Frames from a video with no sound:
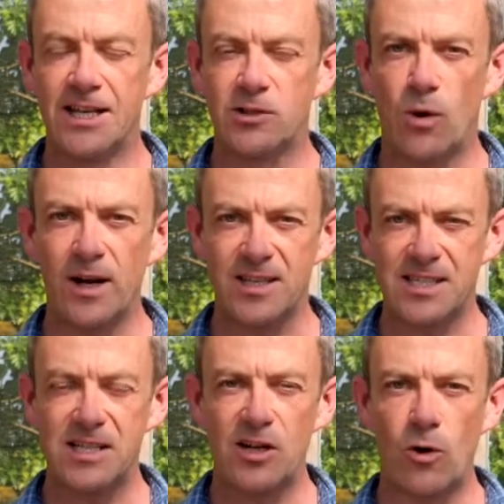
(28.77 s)
It's quite a
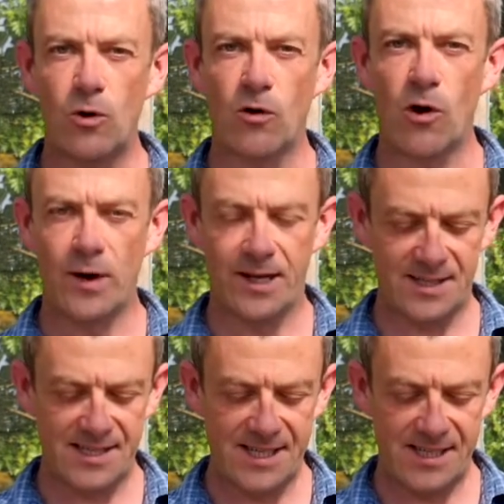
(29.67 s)
slow
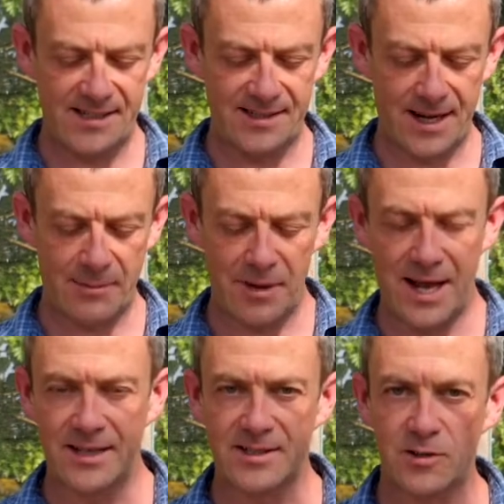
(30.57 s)
growing seed and
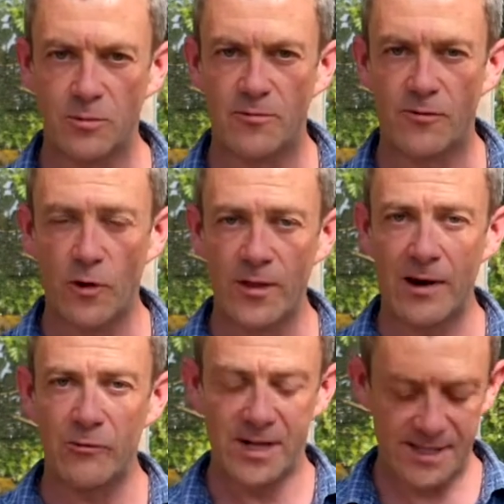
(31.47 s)
plant, so for
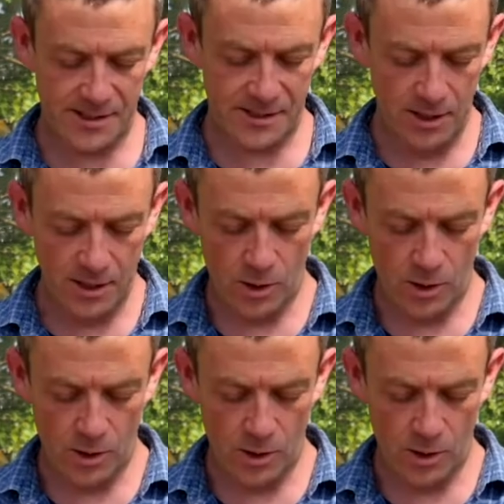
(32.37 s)
that reason